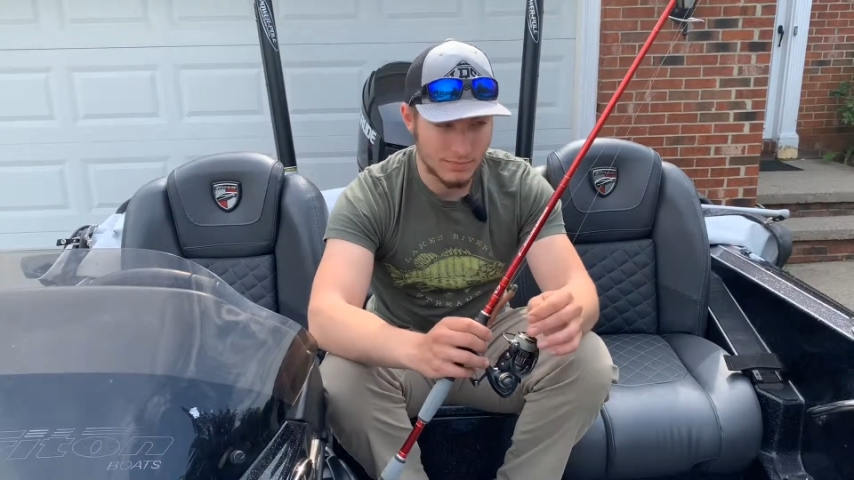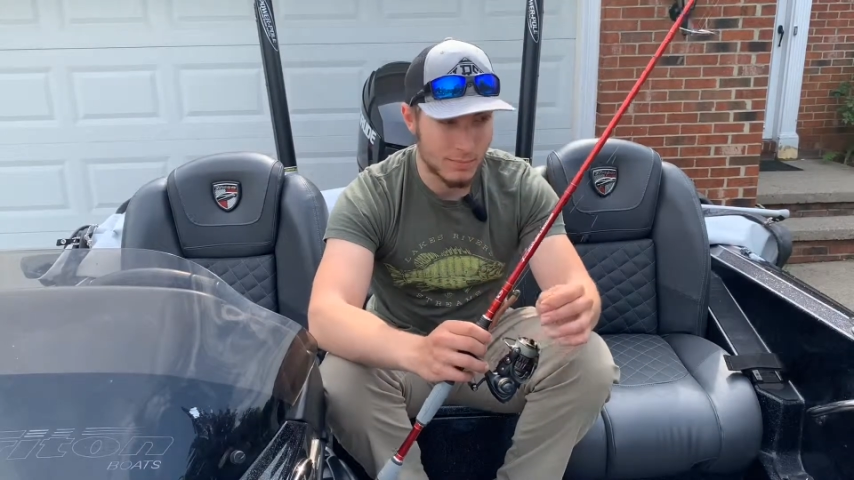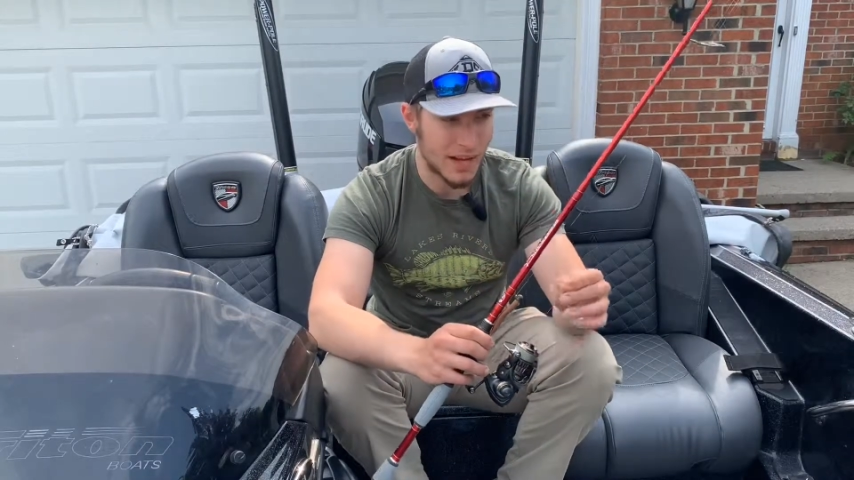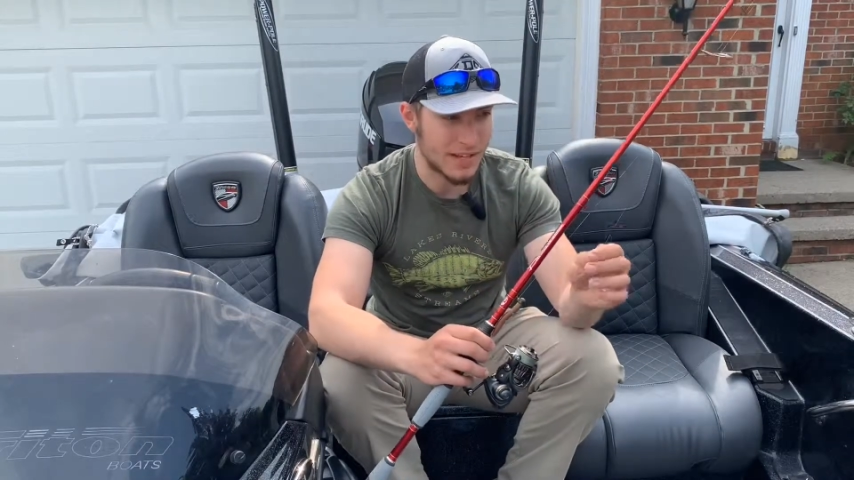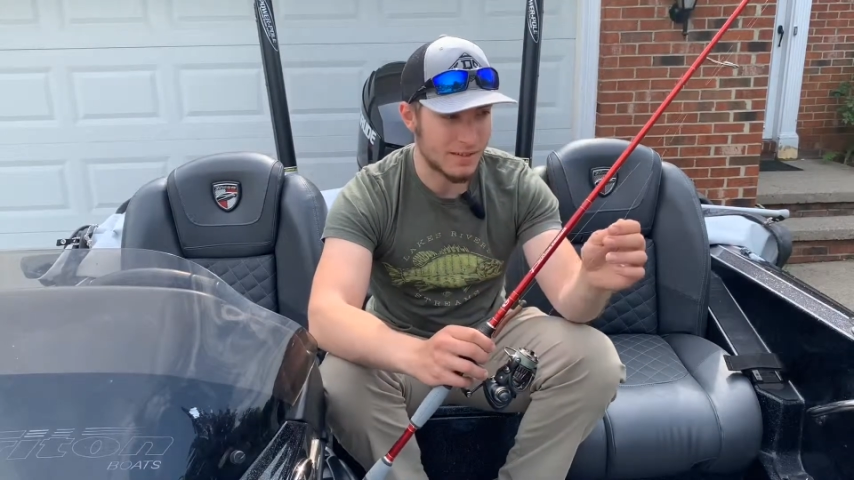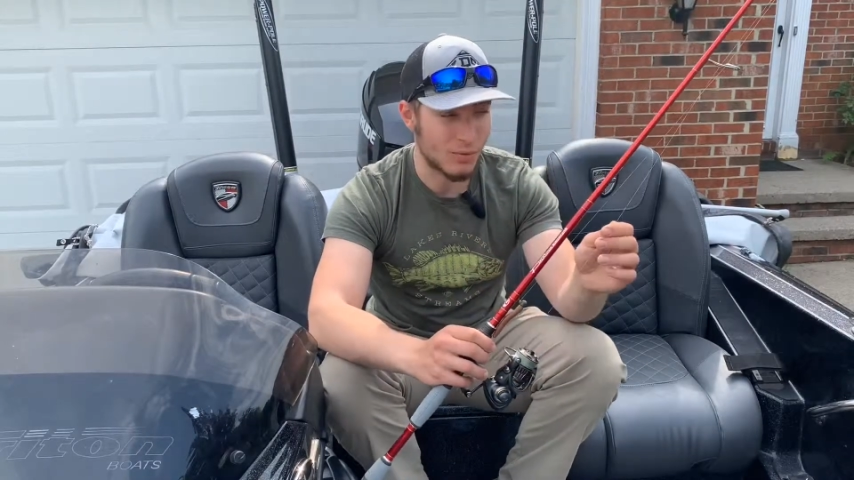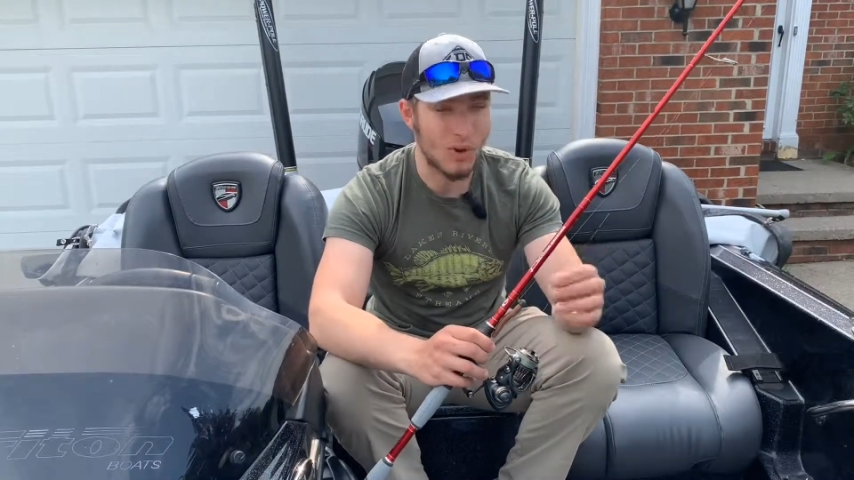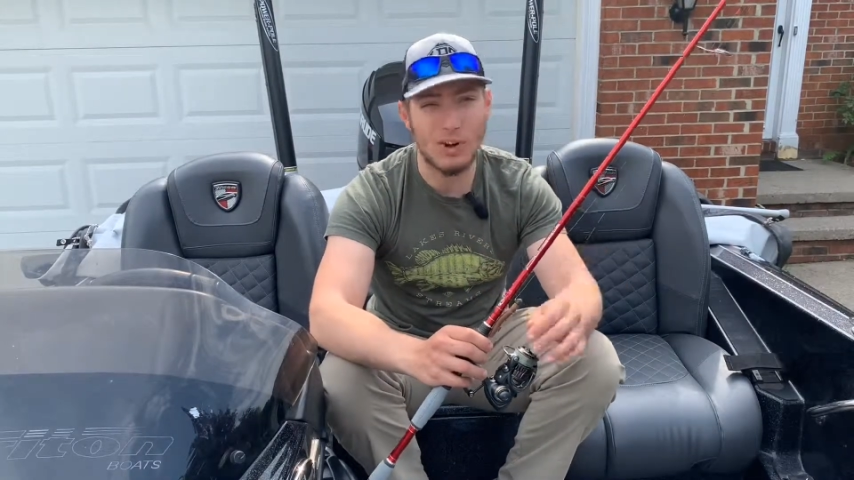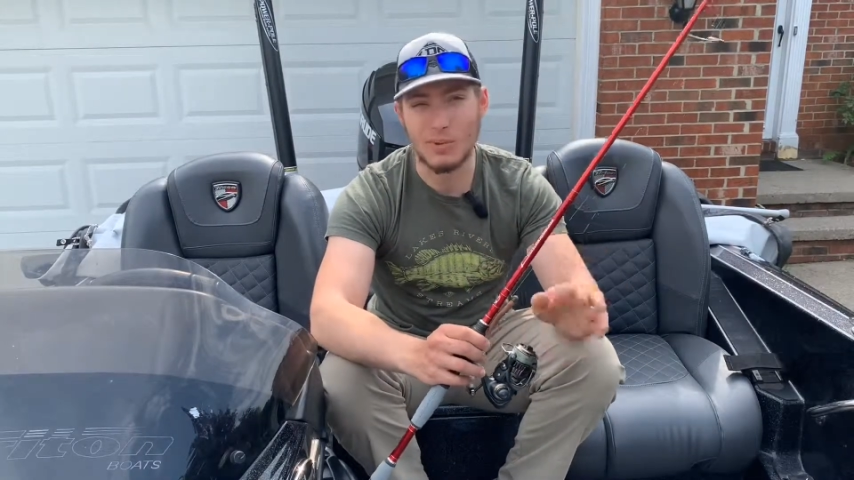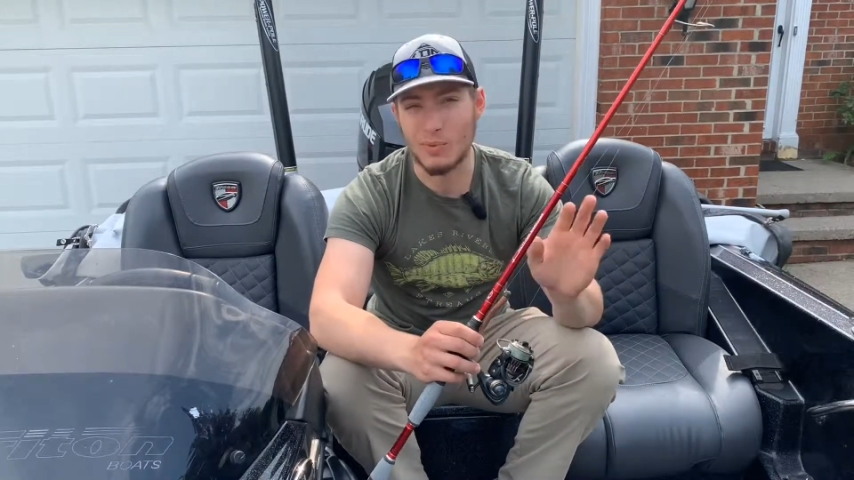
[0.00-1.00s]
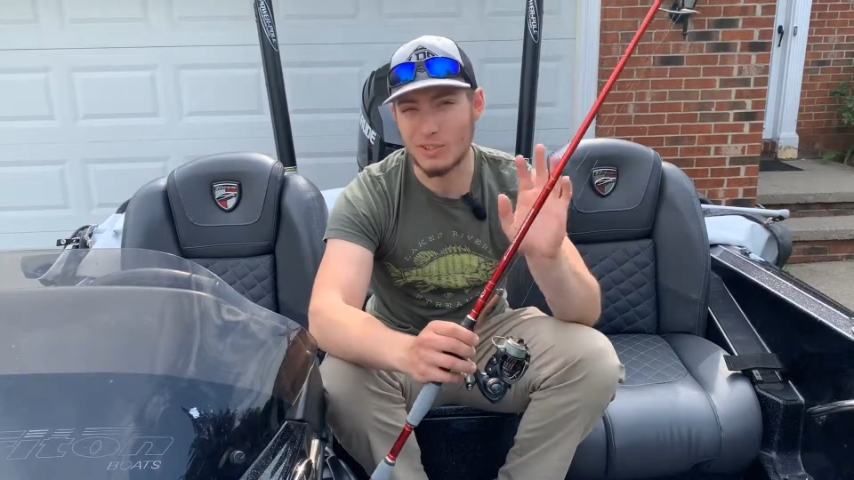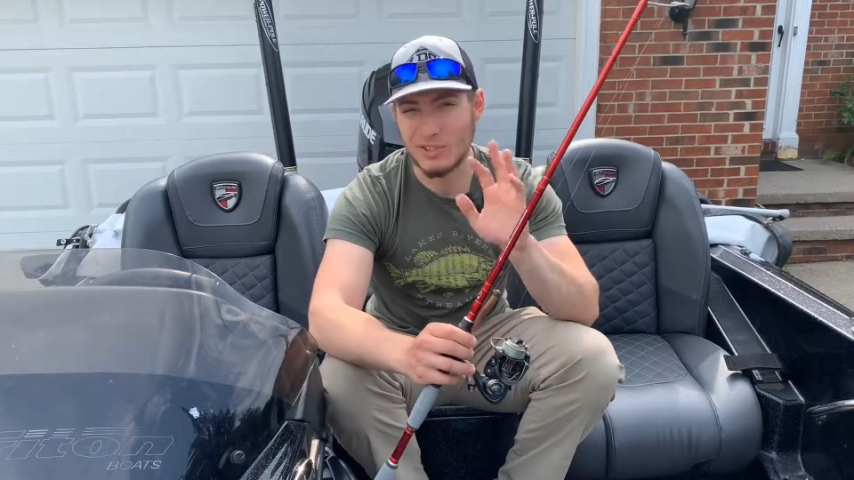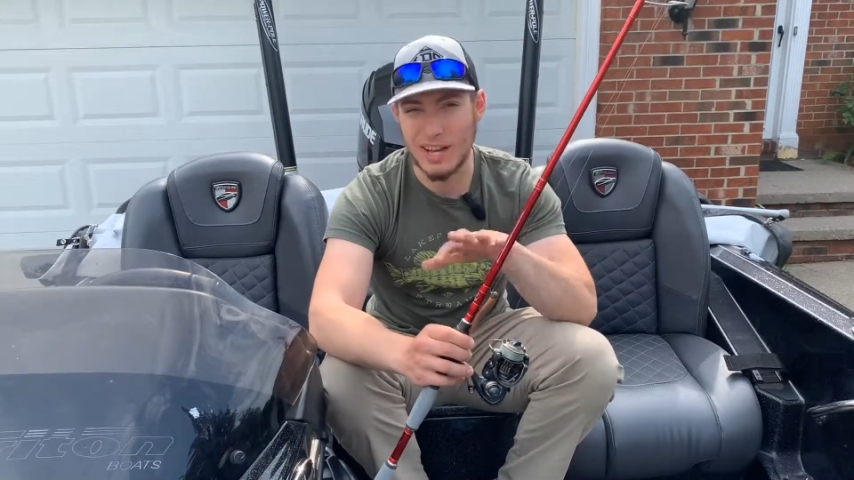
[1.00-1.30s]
body of water where you're